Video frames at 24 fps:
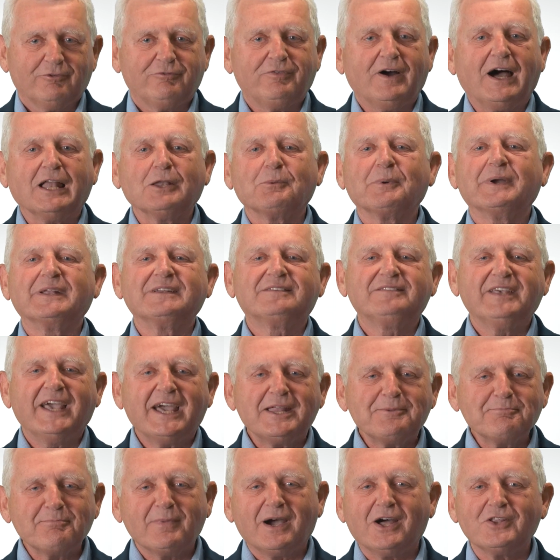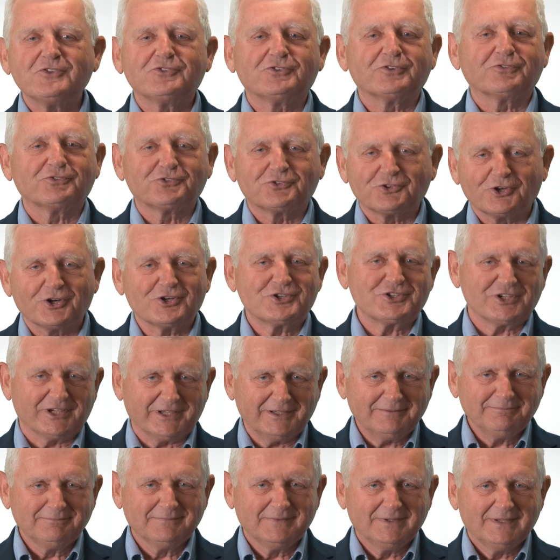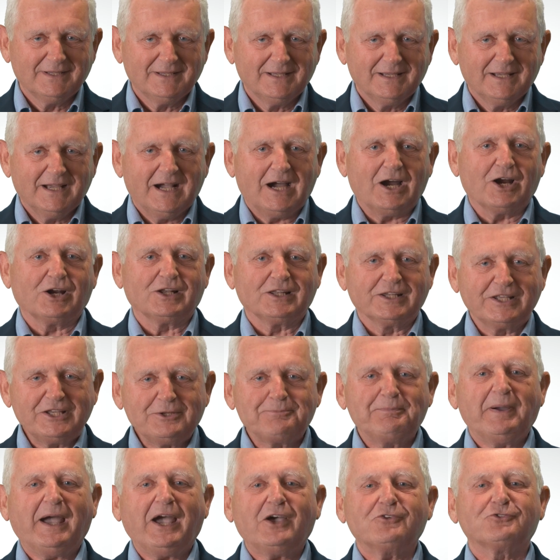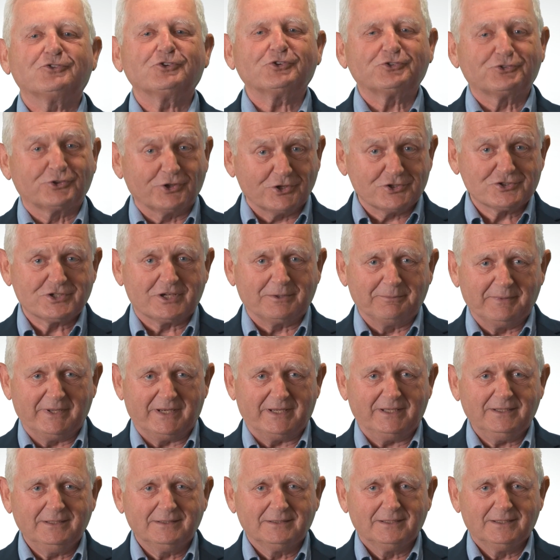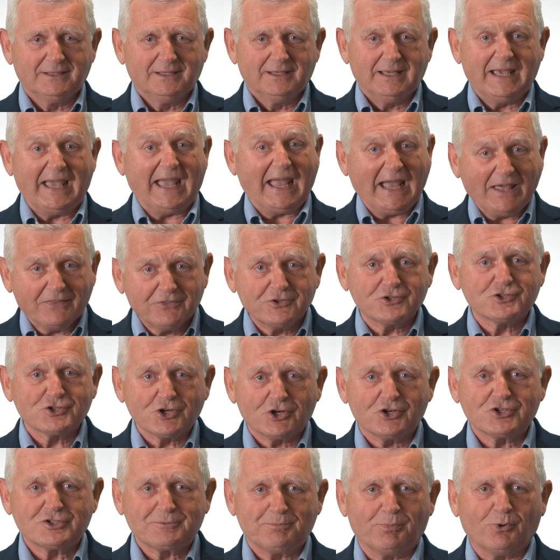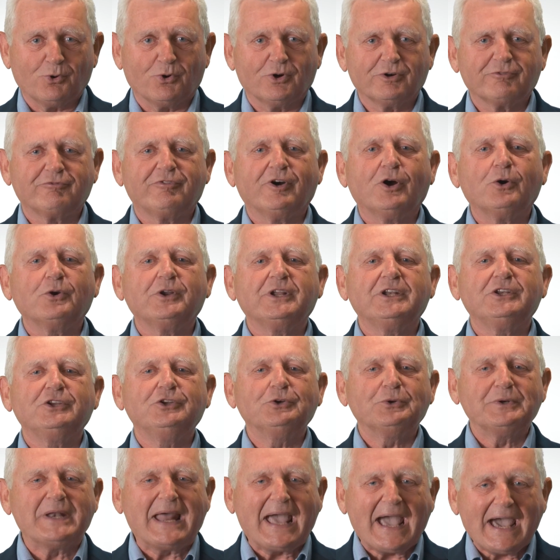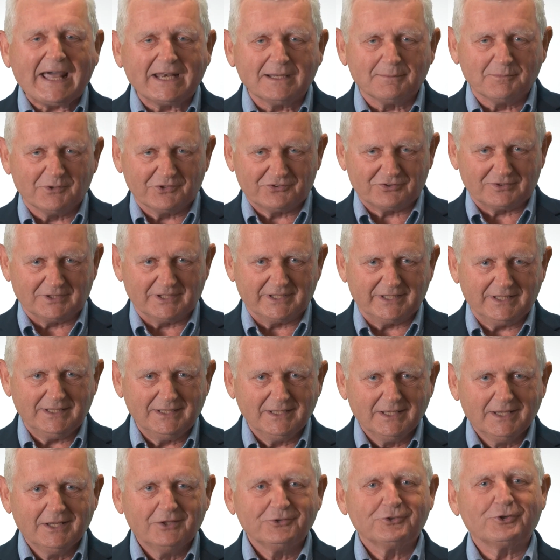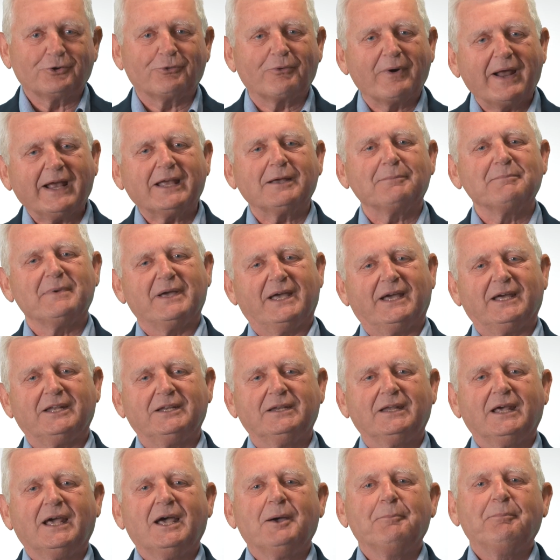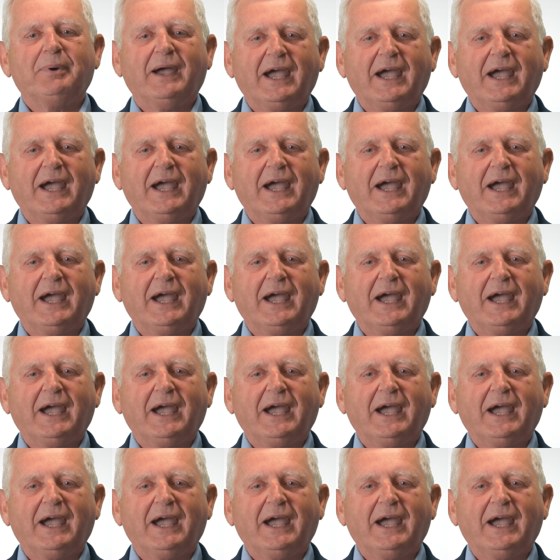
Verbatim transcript: Following 10 months of searching, our lead pastor search committee and the church board voted unanimously to recommend